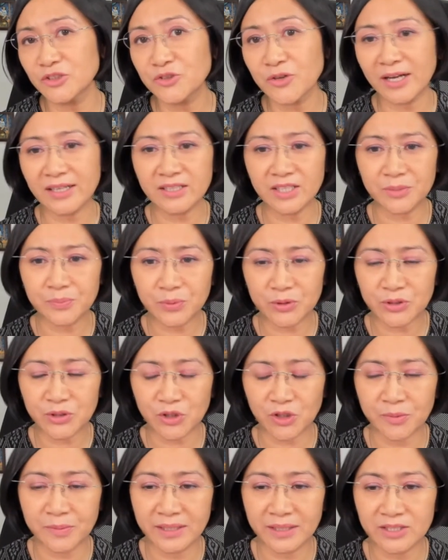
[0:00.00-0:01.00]
contracting and
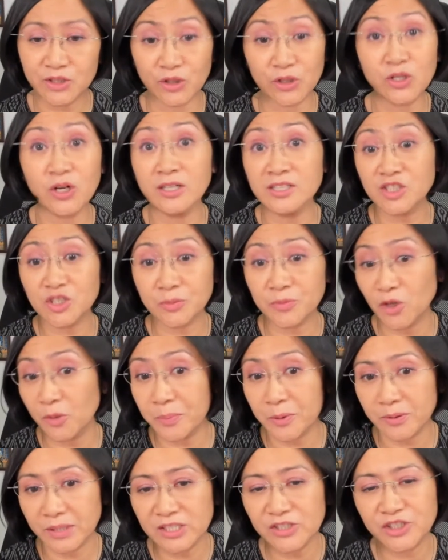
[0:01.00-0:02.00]
procurement your customer
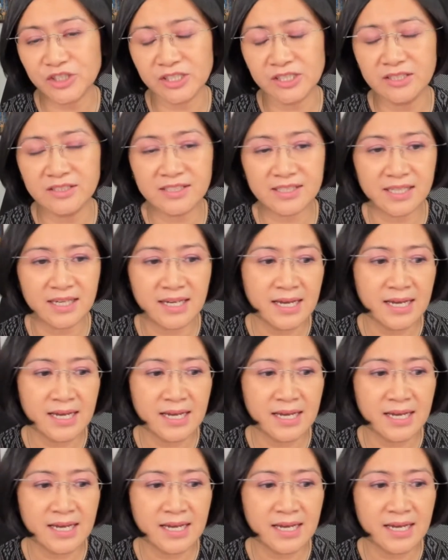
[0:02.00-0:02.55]
operations